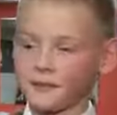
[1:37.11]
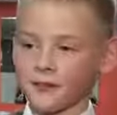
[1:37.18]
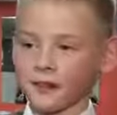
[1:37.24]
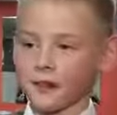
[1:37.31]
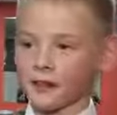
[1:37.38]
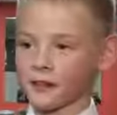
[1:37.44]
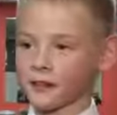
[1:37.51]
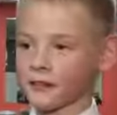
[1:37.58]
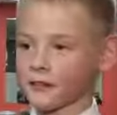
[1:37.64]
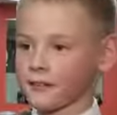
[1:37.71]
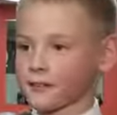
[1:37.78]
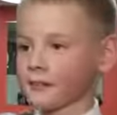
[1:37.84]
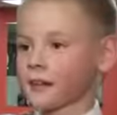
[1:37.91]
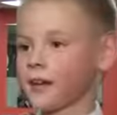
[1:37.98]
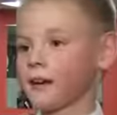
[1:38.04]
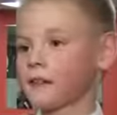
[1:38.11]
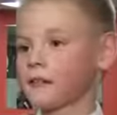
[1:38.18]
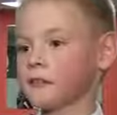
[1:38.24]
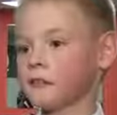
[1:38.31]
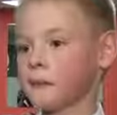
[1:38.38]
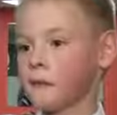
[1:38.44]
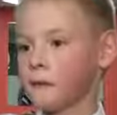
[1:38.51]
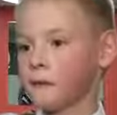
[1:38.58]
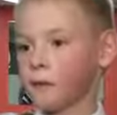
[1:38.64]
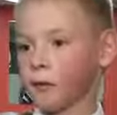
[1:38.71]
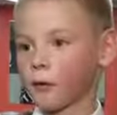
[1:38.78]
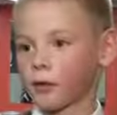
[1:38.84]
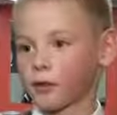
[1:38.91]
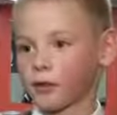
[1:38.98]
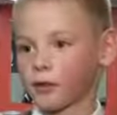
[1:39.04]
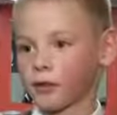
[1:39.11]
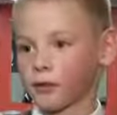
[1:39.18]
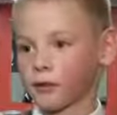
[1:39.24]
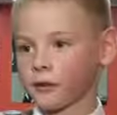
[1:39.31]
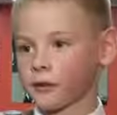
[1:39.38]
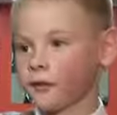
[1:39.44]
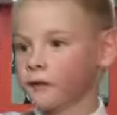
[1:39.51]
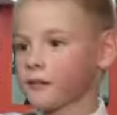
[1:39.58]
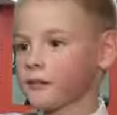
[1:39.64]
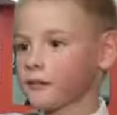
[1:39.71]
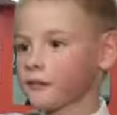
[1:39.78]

that I'll either get fourth or third.